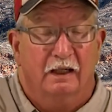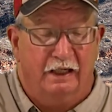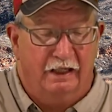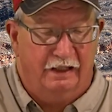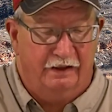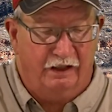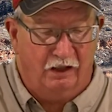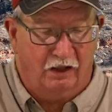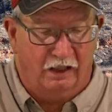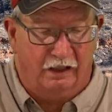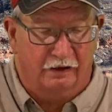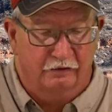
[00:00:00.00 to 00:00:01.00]
and they're
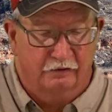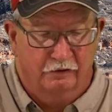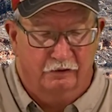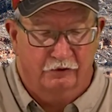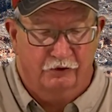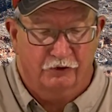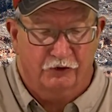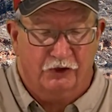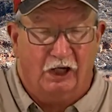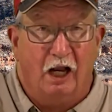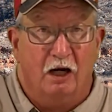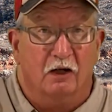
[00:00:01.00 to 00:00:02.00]
a
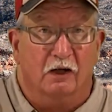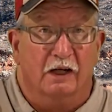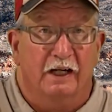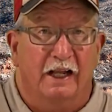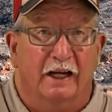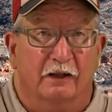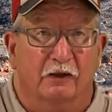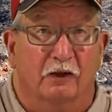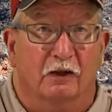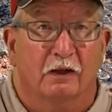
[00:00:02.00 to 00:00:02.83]
solder connector.